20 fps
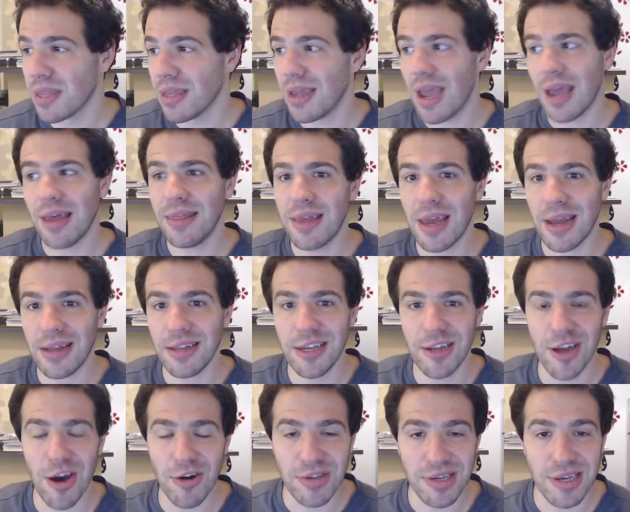And then, you
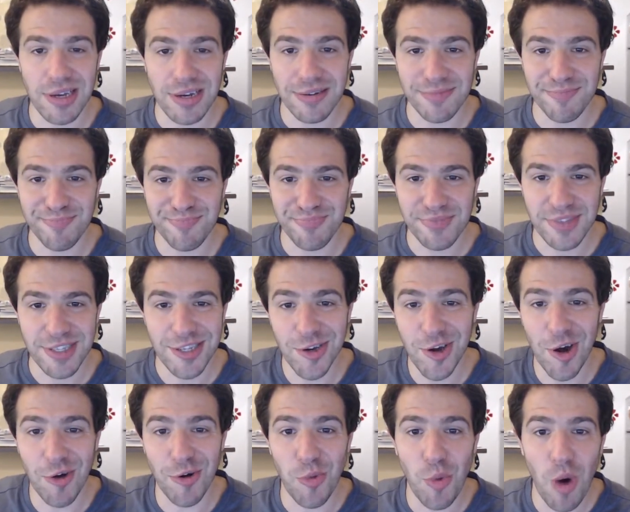
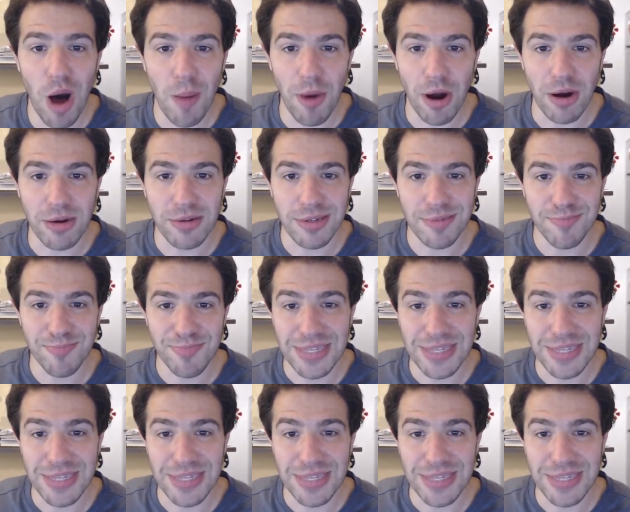go to Walmart,